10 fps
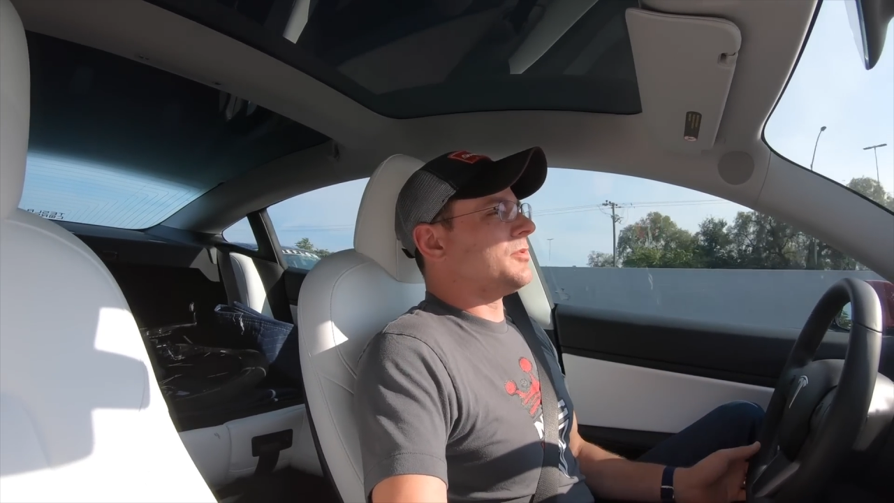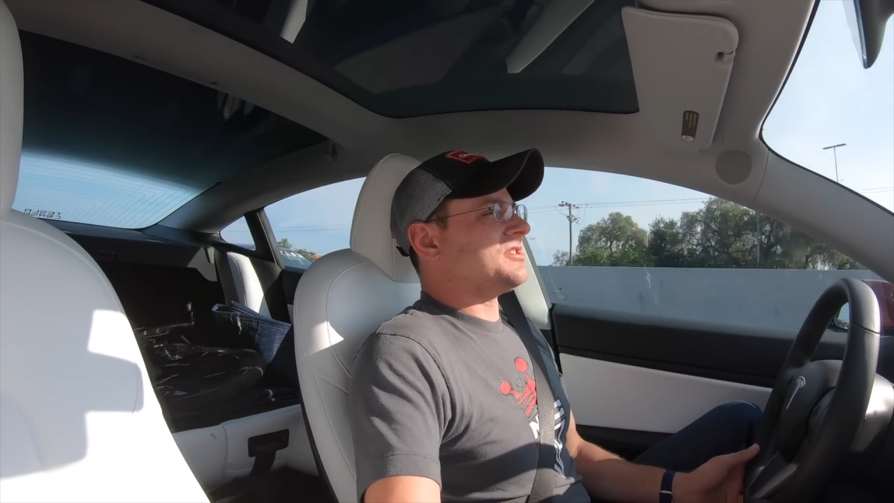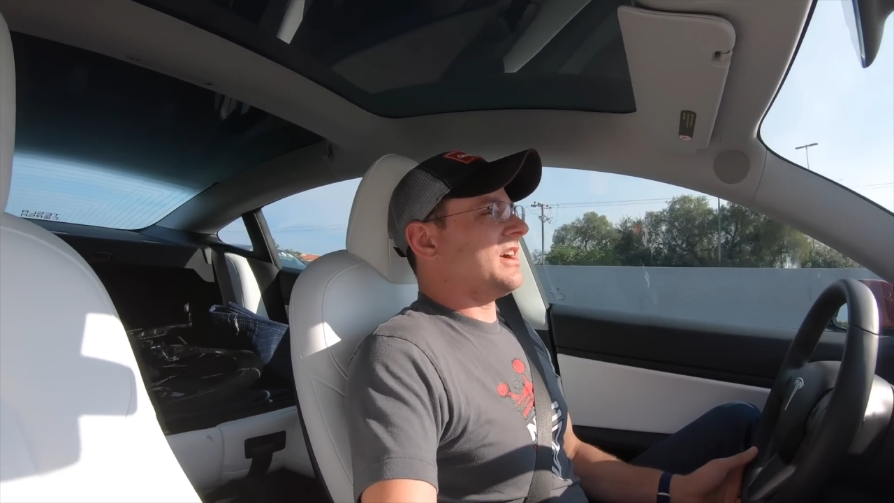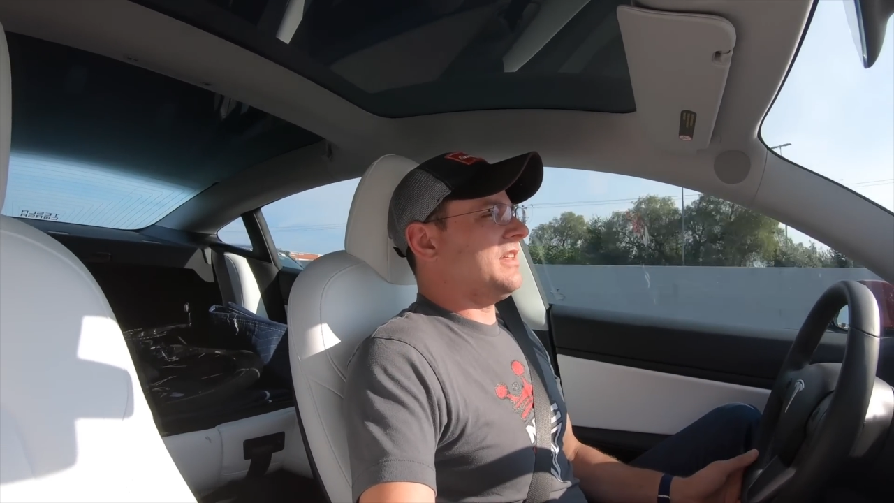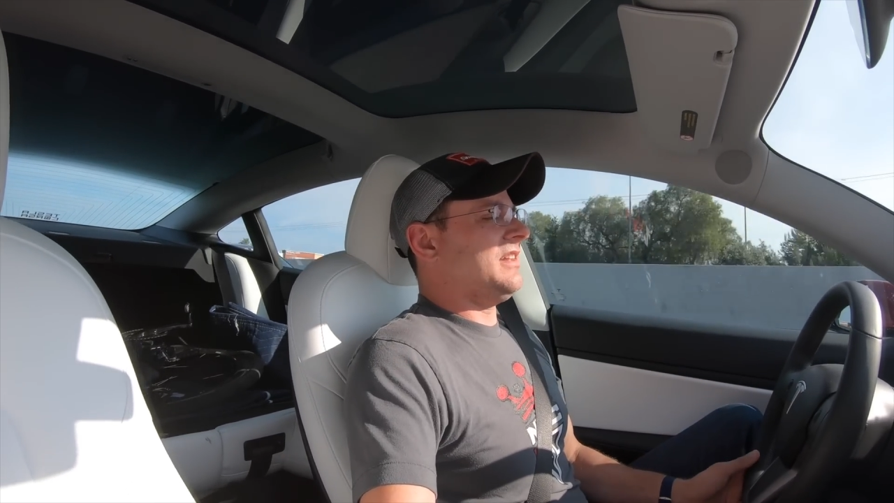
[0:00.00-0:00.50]

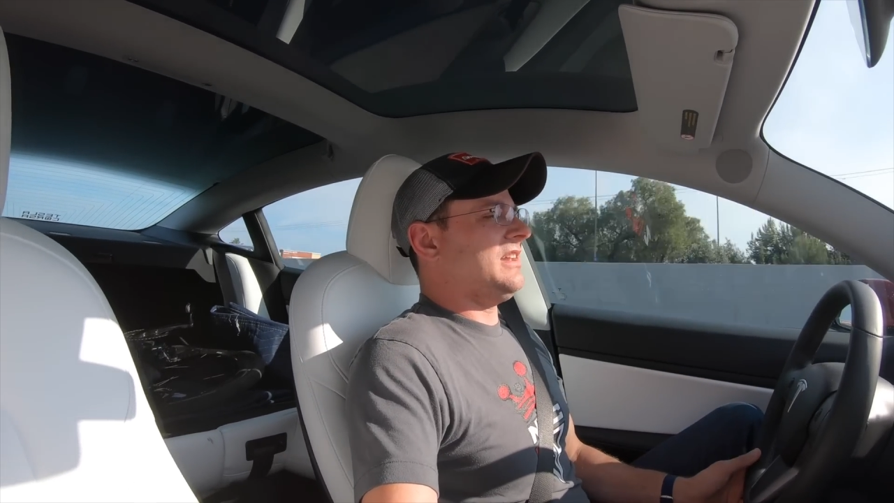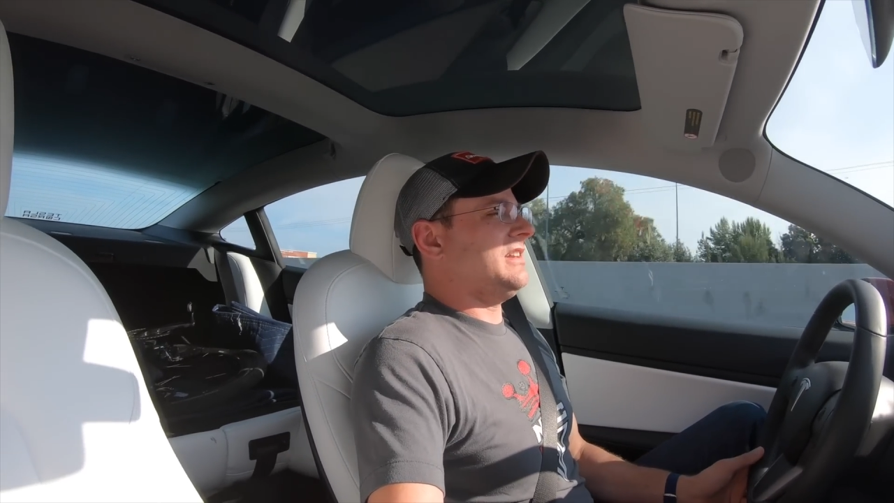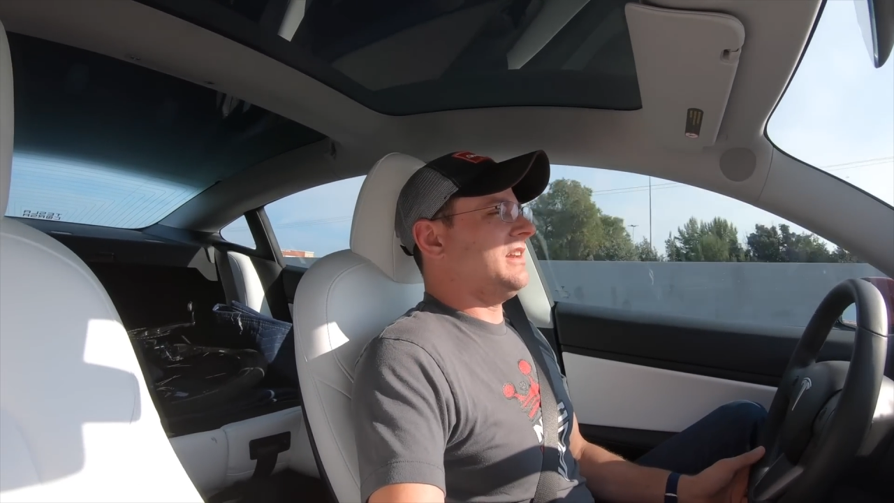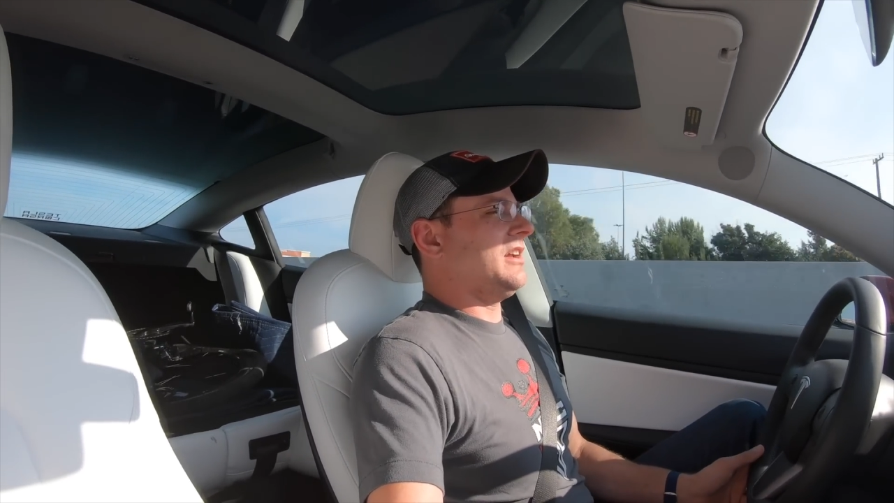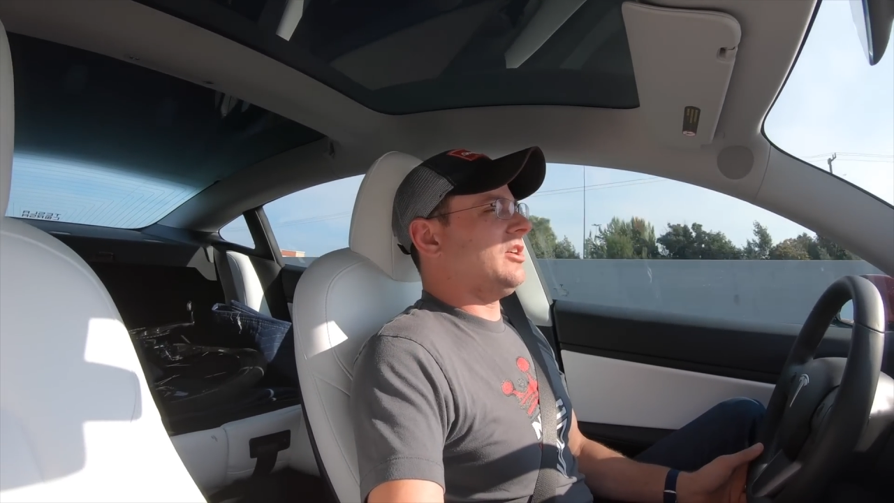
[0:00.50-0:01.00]
which I think he
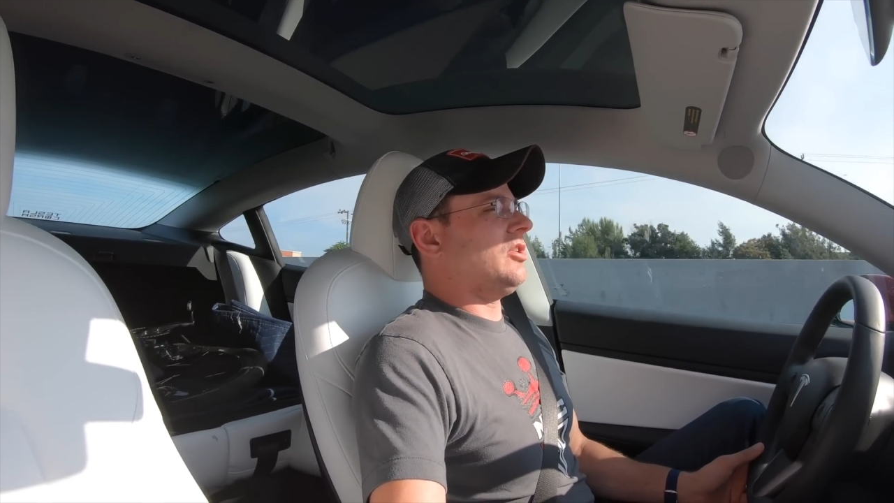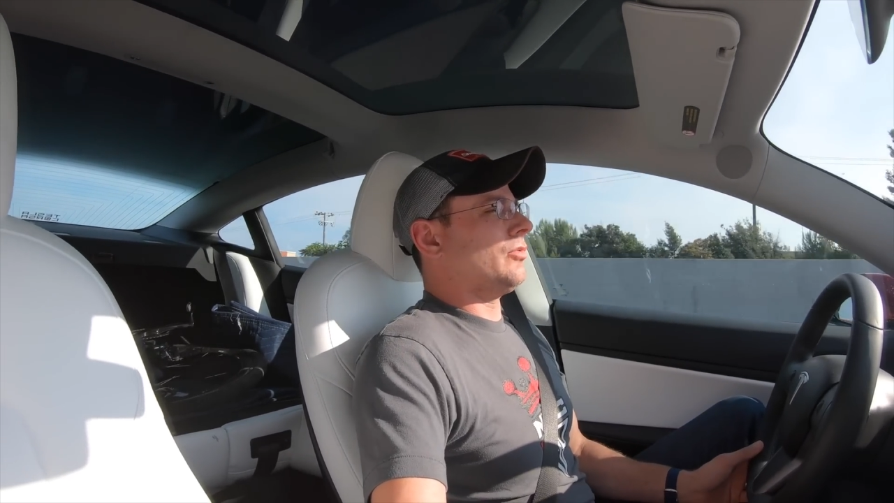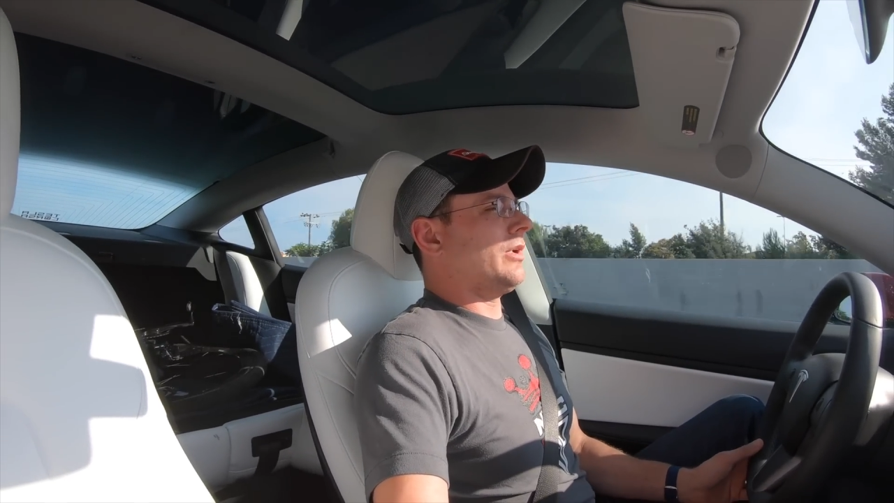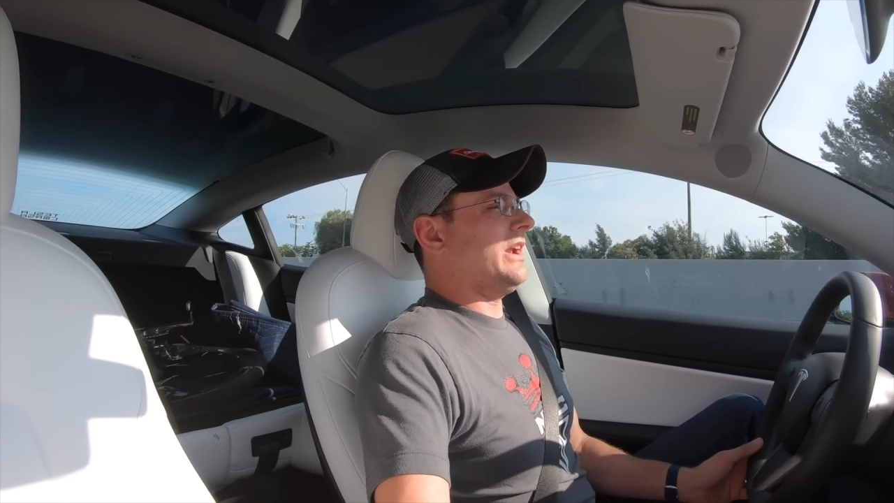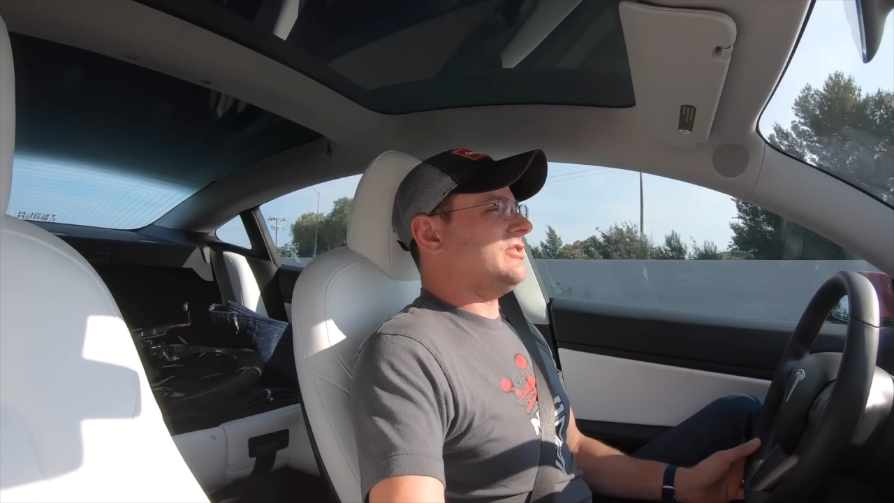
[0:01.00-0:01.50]
did a
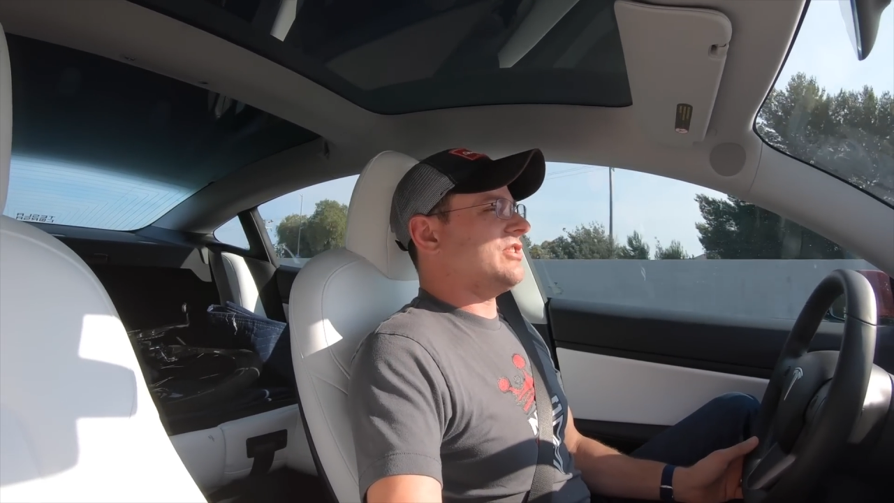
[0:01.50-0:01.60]
great